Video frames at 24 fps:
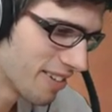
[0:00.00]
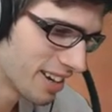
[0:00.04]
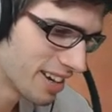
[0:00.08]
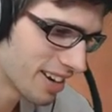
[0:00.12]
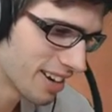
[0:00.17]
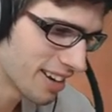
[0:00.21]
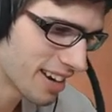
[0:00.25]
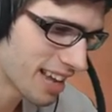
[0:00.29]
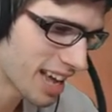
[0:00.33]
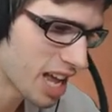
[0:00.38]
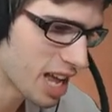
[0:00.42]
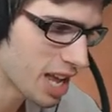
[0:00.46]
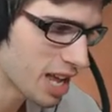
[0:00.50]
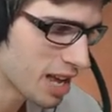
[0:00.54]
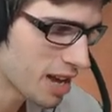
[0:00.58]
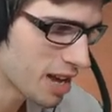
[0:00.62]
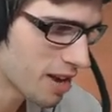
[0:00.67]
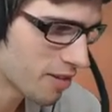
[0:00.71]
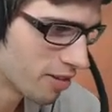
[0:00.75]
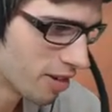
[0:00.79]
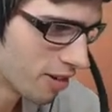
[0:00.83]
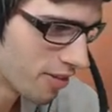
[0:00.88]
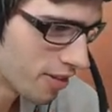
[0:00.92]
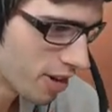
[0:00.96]
And we got
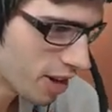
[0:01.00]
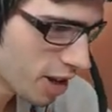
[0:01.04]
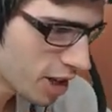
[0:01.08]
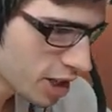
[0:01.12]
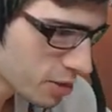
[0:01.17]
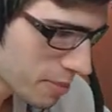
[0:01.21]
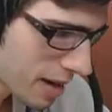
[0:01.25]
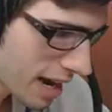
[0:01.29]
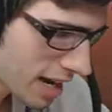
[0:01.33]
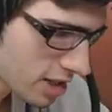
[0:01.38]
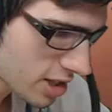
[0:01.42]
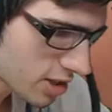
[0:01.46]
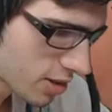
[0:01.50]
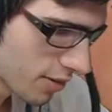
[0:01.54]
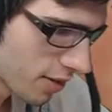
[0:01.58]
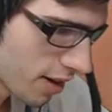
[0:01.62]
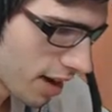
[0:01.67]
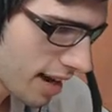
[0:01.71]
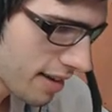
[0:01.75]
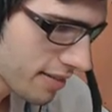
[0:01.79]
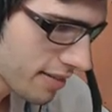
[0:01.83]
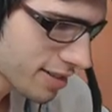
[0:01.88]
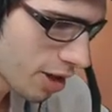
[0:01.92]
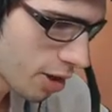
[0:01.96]
a reverse max
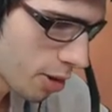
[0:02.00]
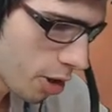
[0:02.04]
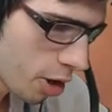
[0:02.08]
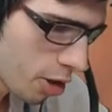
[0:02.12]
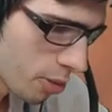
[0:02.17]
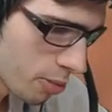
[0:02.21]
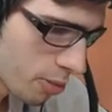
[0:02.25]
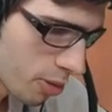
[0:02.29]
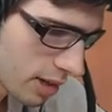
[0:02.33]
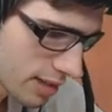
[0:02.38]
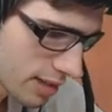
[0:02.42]
revive, so no